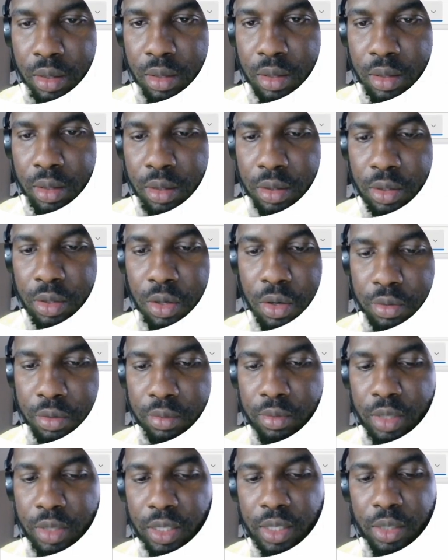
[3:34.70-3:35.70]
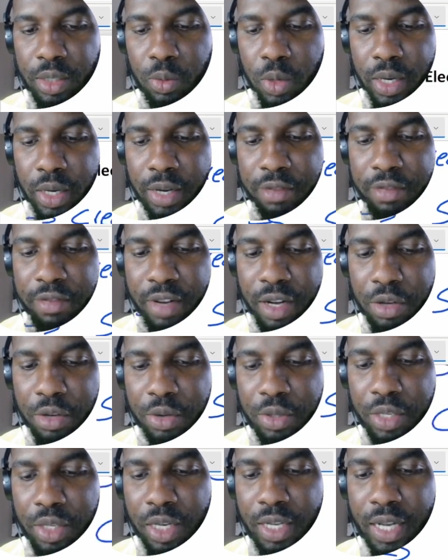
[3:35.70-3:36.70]
So this is what I found
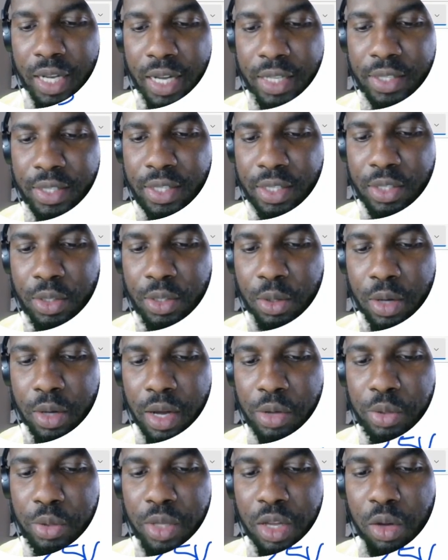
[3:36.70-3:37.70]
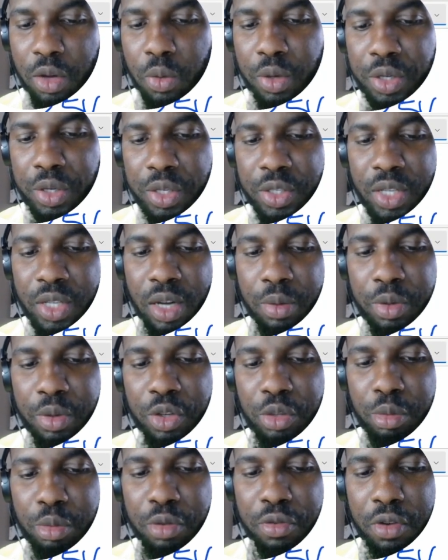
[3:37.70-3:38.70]
using analysis. So I used the equations that we used
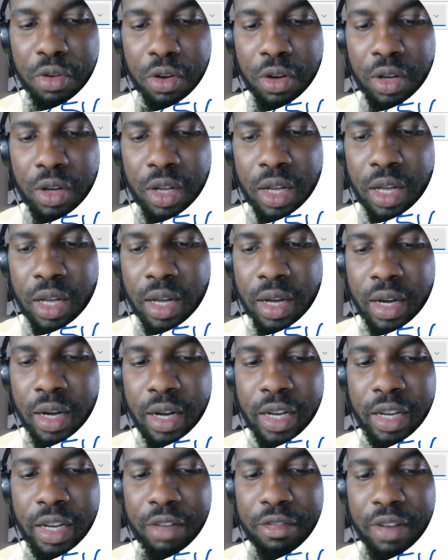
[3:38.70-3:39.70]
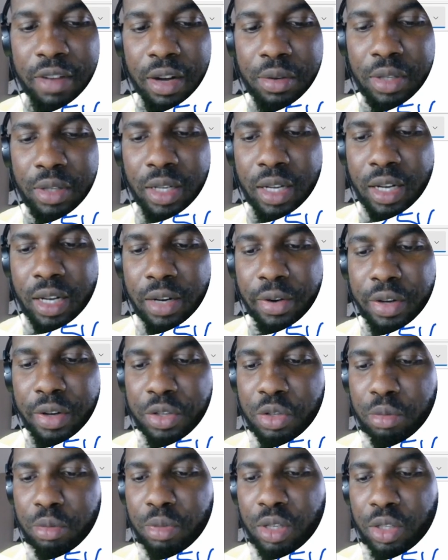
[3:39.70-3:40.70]
before, and I found the current to
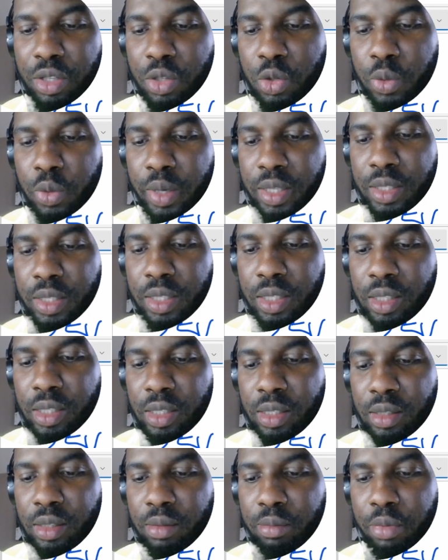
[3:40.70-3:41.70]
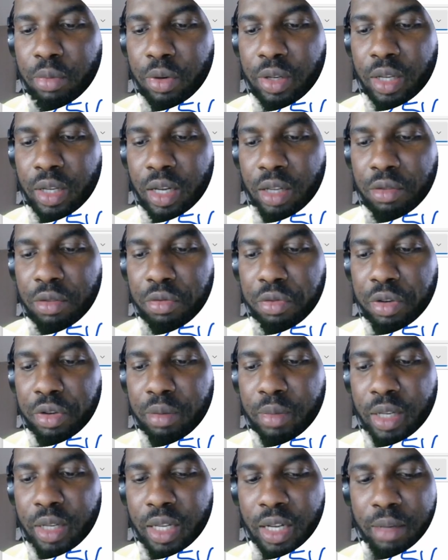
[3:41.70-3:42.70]
be 20.83
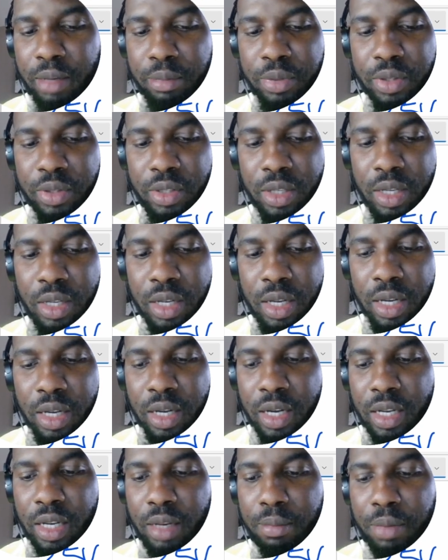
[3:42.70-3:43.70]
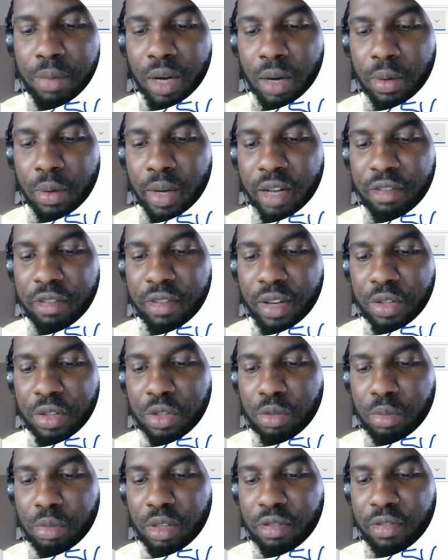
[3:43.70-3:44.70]
milliamps, and the power I found to
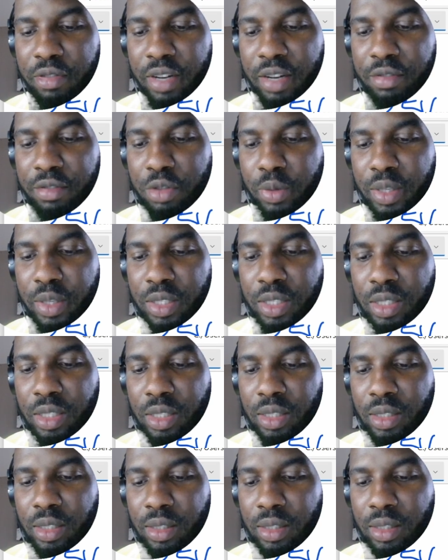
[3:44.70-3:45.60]
be 520.8